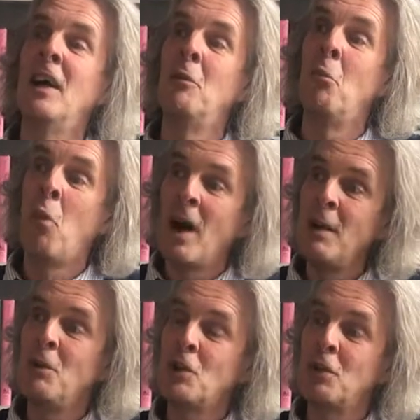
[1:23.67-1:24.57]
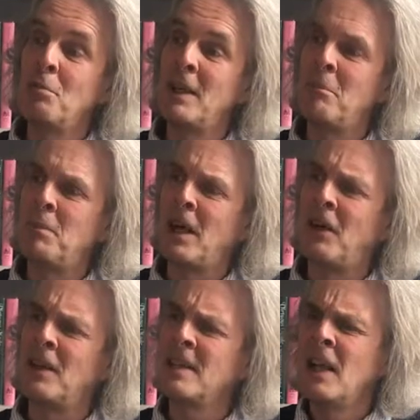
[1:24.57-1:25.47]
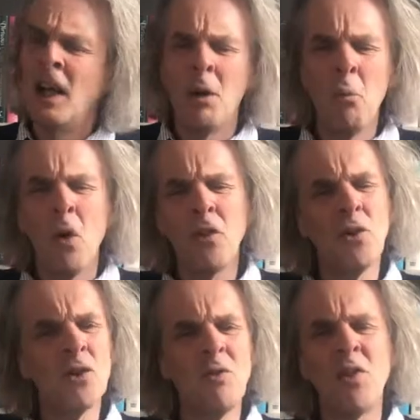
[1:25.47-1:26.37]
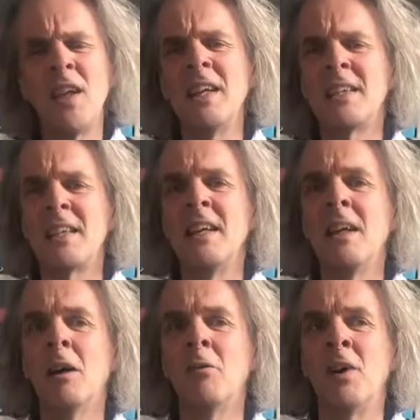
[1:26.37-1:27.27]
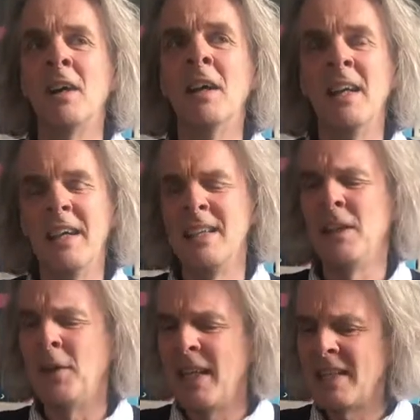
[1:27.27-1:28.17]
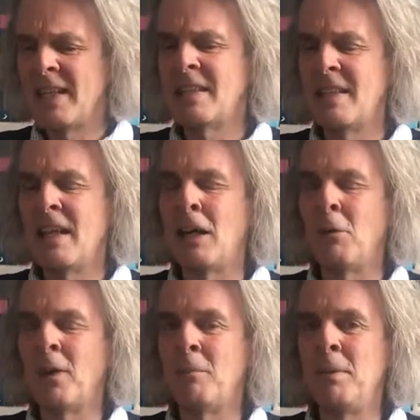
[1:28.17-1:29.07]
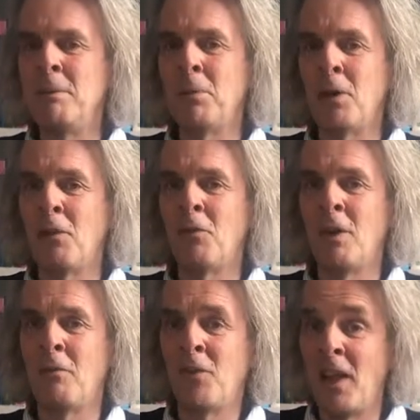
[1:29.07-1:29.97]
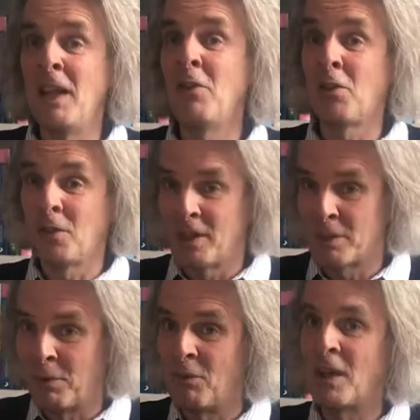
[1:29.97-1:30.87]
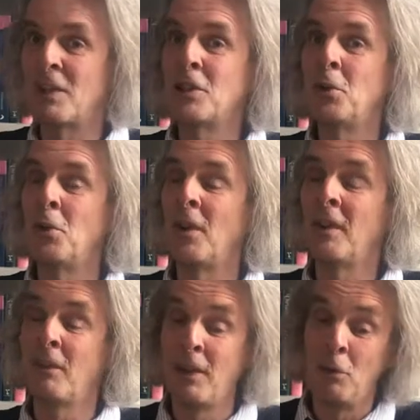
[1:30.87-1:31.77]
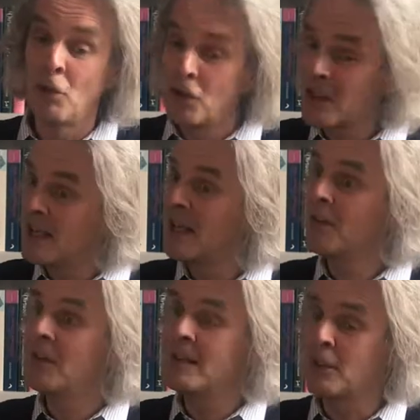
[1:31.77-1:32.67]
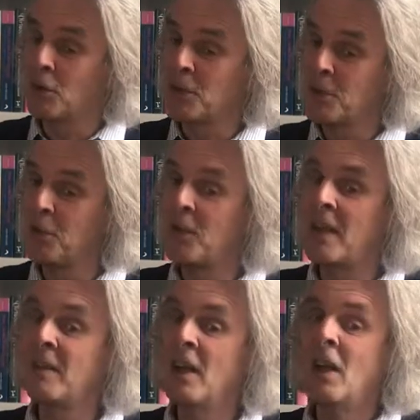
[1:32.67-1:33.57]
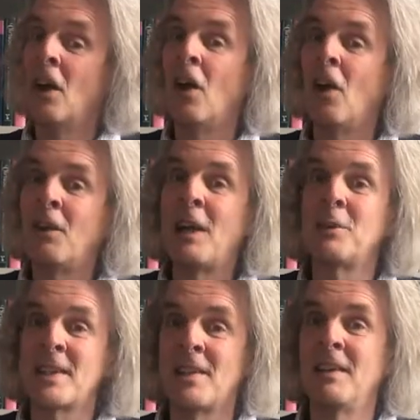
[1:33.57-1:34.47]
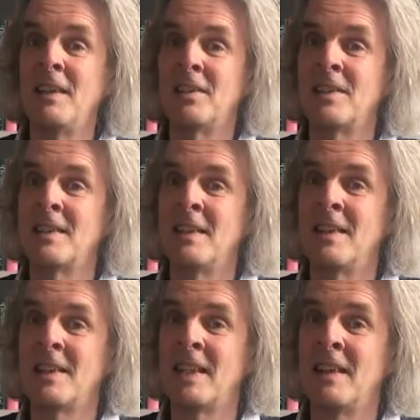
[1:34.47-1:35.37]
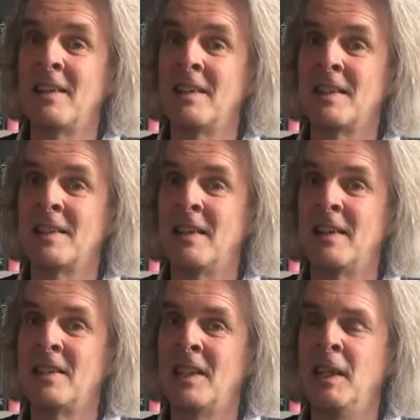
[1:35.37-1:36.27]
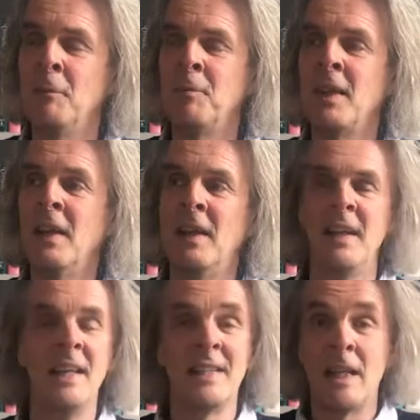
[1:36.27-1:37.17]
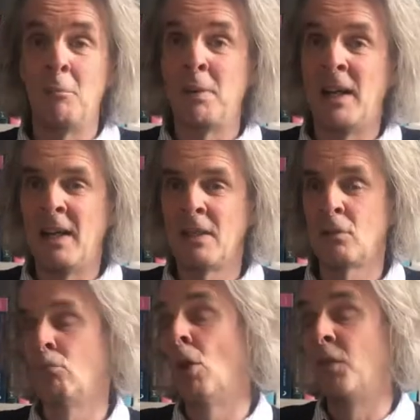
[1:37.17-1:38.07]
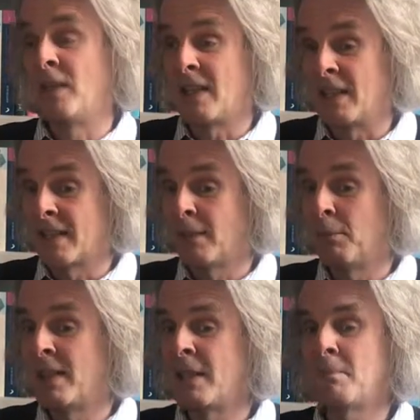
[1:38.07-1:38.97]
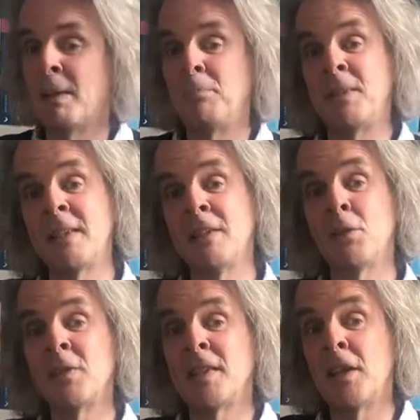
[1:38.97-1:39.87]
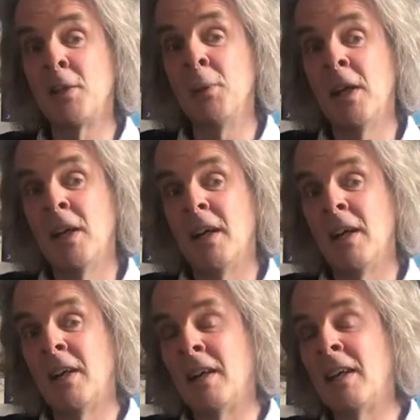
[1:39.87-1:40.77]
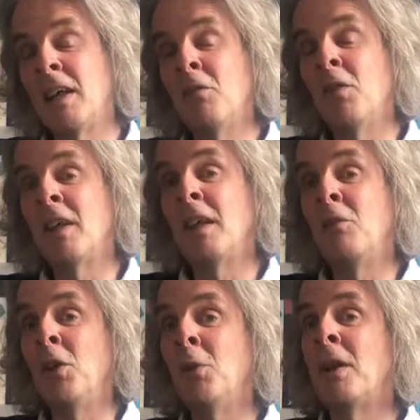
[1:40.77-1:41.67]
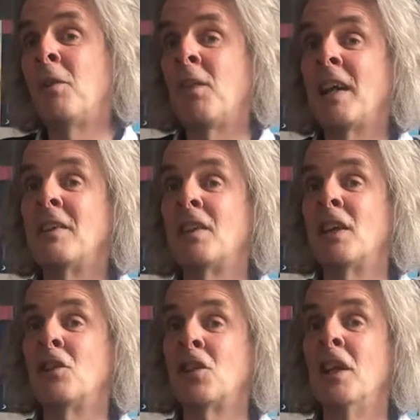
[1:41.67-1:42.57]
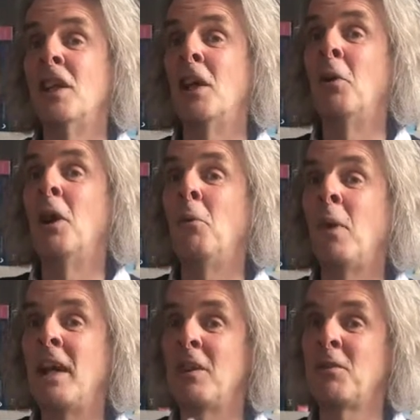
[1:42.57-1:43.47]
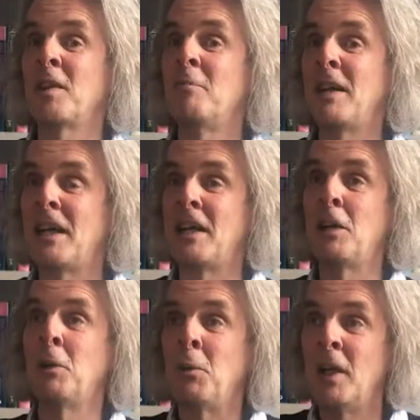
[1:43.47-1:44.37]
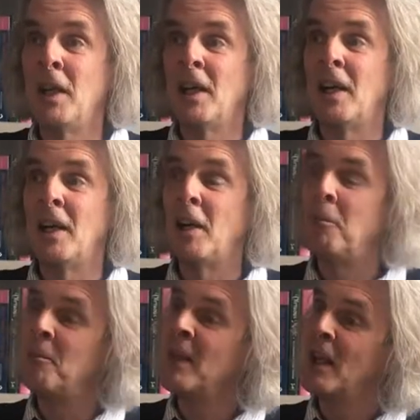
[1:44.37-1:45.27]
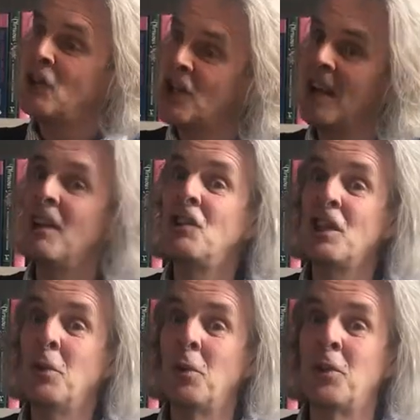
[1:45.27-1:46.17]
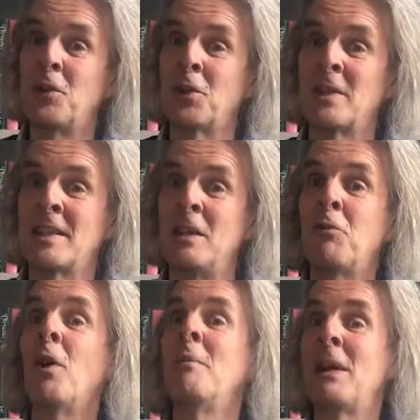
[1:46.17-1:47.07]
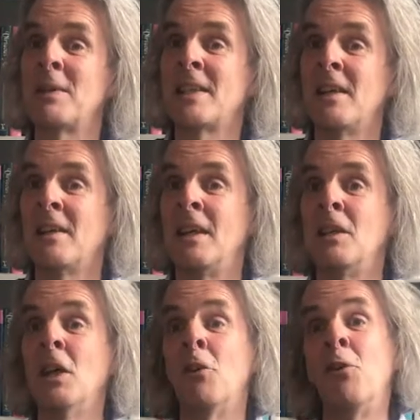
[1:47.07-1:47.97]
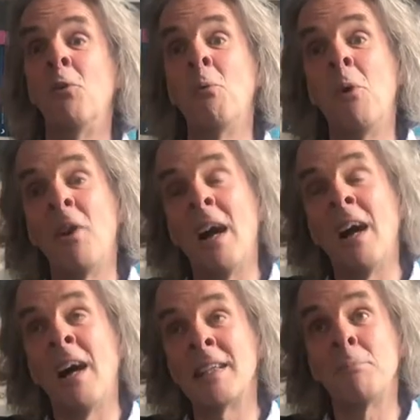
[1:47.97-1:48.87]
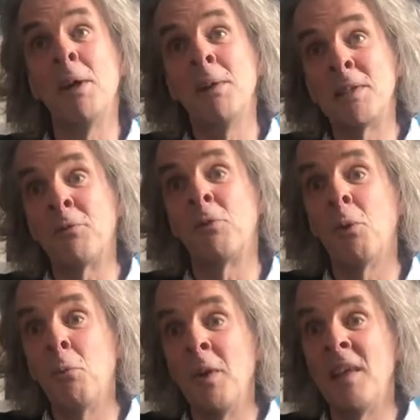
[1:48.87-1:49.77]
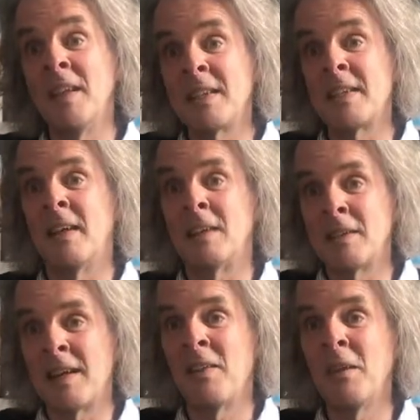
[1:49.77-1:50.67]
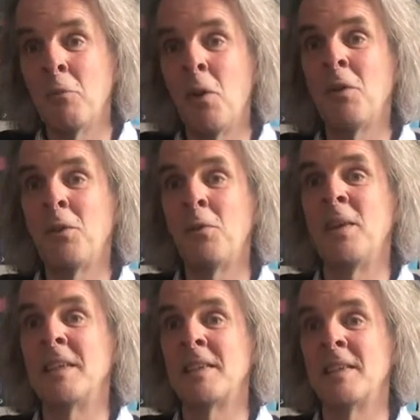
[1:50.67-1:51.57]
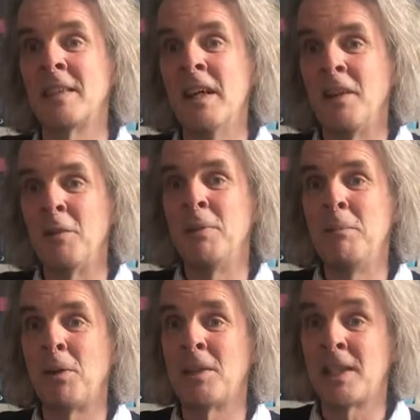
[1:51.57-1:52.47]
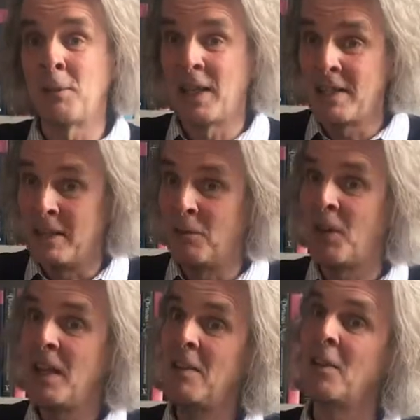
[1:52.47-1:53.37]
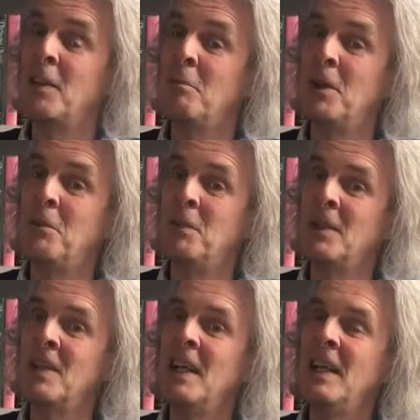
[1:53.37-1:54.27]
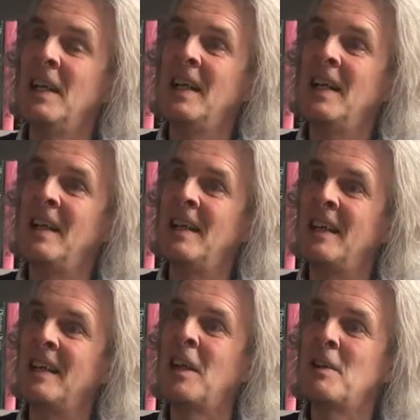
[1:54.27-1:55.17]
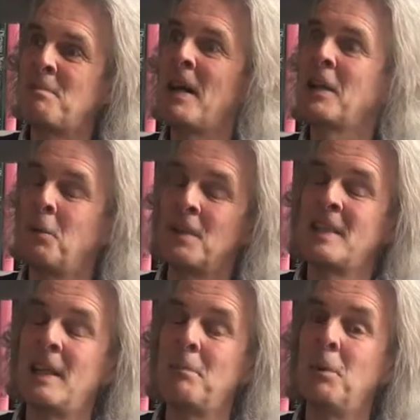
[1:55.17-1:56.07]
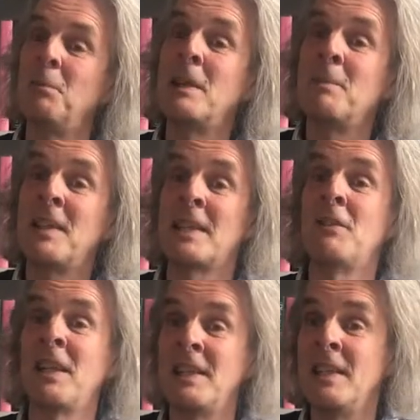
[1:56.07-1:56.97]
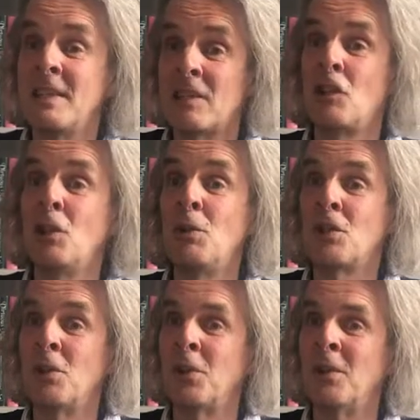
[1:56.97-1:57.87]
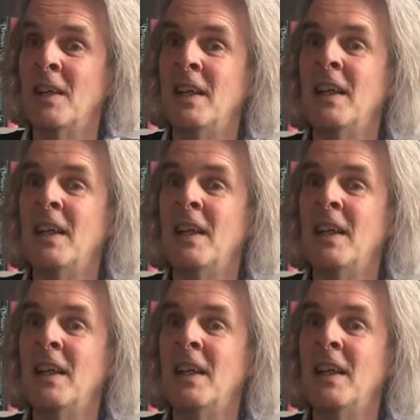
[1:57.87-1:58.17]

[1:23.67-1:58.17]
Um, why we shouldn't be embarrassed, and what sort of things they cover. You know, is it now that people of faith, as we've learnt to call ourselves, so not just Catholics, across all faiths, are outsiders in a secular society? Is that bad? Obviously, in some ways it's bad, but does it also uh, give, give you an advantage, a, a way of somehow um, challenging orthodoxy from outside, r r as opposed to from within side? Because I think one of the reasons that people are so anti-faith at the moment, it, it goes back one step almost, because they're anti-institutional.